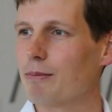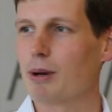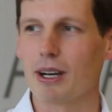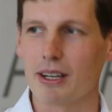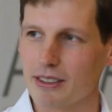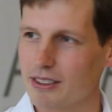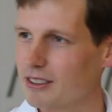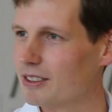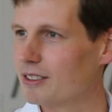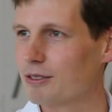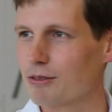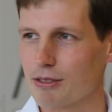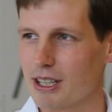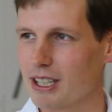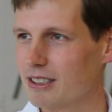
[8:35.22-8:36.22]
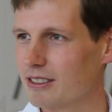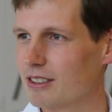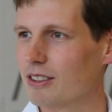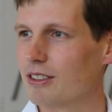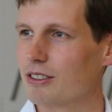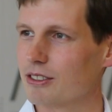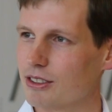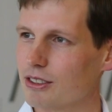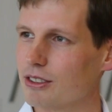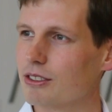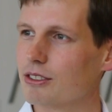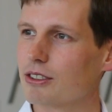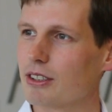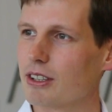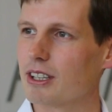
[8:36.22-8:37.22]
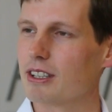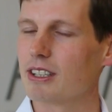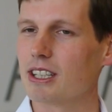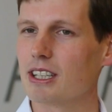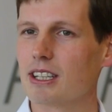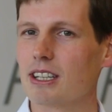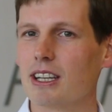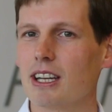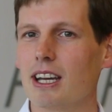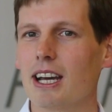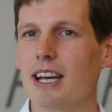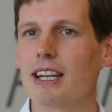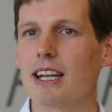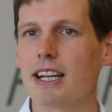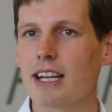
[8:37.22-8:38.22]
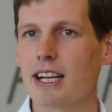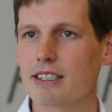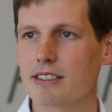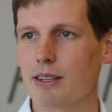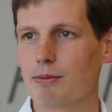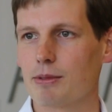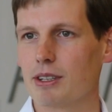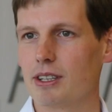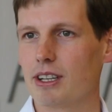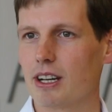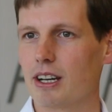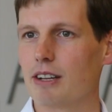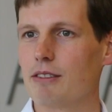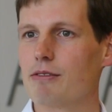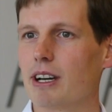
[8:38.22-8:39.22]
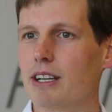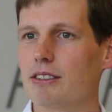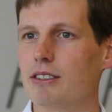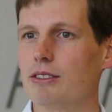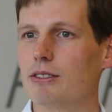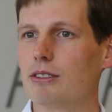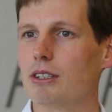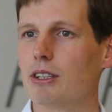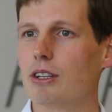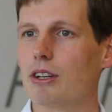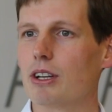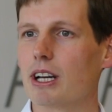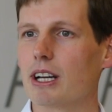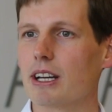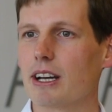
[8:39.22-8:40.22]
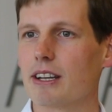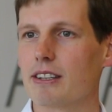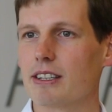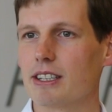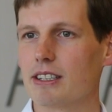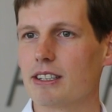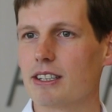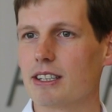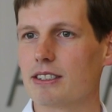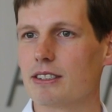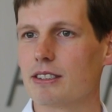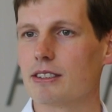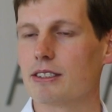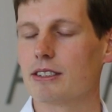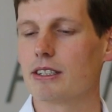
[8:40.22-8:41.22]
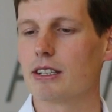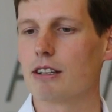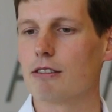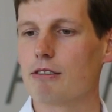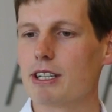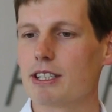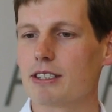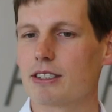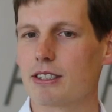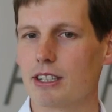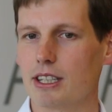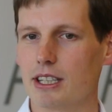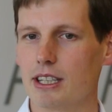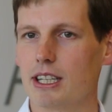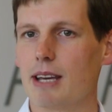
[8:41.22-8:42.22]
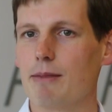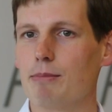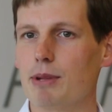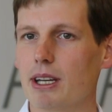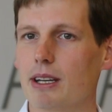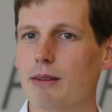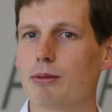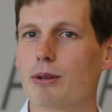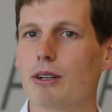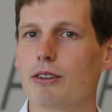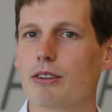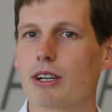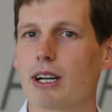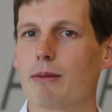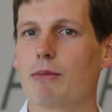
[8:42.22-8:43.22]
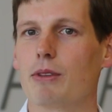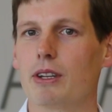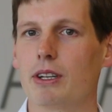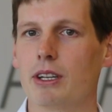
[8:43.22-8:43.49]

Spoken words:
partners, friends along to. So I think, and that's something that I value a lot. I think there's a risk in an MBA program